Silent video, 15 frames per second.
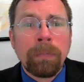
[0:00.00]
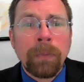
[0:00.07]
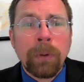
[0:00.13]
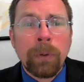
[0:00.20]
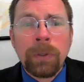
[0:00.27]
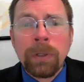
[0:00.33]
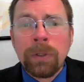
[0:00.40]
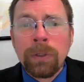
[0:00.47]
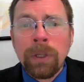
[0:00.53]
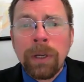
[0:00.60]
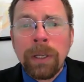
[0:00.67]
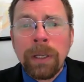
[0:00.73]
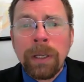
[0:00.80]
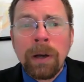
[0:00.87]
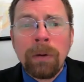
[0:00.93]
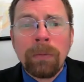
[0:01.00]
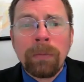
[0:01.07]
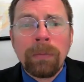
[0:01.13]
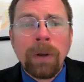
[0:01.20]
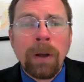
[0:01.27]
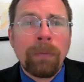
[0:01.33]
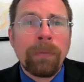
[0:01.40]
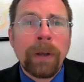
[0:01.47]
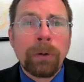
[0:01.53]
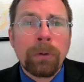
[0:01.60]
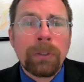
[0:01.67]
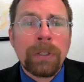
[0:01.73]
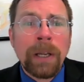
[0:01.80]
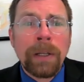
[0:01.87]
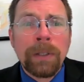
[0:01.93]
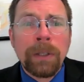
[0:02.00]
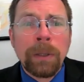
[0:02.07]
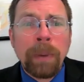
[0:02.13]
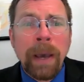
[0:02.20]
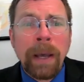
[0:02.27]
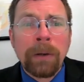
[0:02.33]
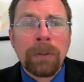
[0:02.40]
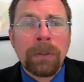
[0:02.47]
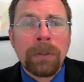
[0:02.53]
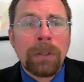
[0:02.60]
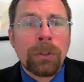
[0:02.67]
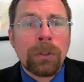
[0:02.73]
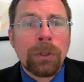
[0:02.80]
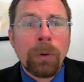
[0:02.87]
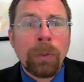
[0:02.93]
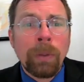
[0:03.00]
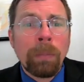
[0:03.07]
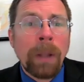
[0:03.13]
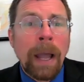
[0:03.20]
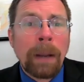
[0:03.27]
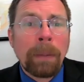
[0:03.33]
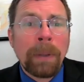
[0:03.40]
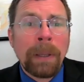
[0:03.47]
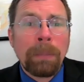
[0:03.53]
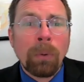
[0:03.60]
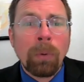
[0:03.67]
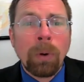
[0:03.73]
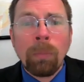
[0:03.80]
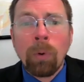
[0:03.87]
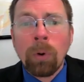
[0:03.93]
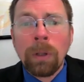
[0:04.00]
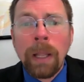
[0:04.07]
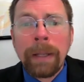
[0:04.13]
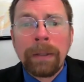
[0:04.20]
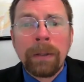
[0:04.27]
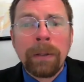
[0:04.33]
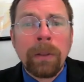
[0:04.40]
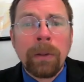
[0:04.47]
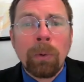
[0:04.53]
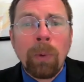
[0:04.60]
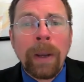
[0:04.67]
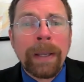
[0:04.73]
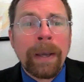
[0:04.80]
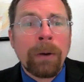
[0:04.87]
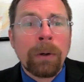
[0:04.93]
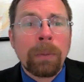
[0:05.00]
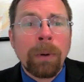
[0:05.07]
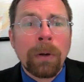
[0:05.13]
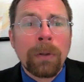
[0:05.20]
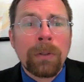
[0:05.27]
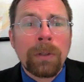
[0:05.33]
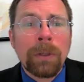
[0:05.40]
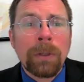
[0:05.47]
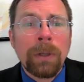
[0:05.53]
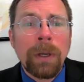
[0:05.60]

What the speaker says: There's a study of federal sentencing patterns that showed that Black people were more likely than their white counterparts